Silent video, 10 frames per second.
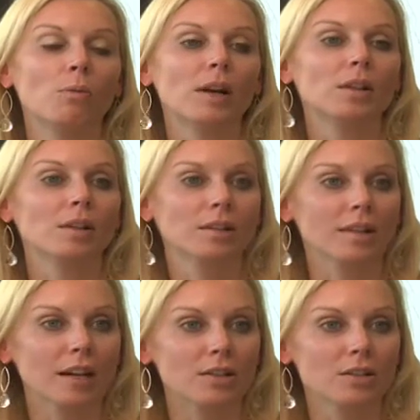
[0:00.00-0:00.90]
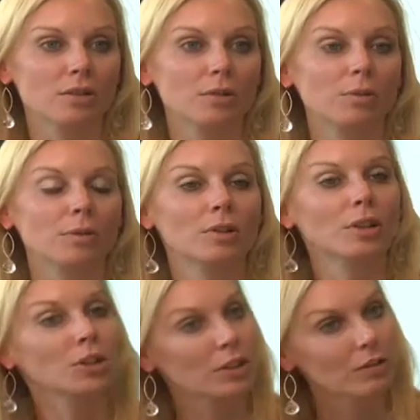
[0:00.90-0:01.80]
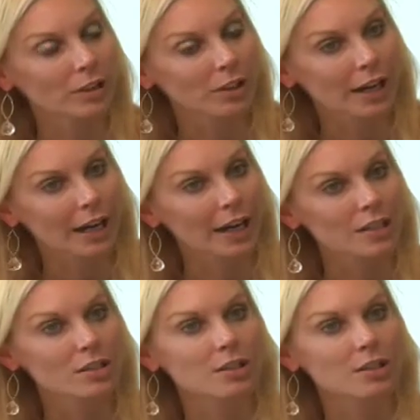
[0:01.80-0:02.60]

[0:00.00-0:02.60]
what it looks like to look good for your age,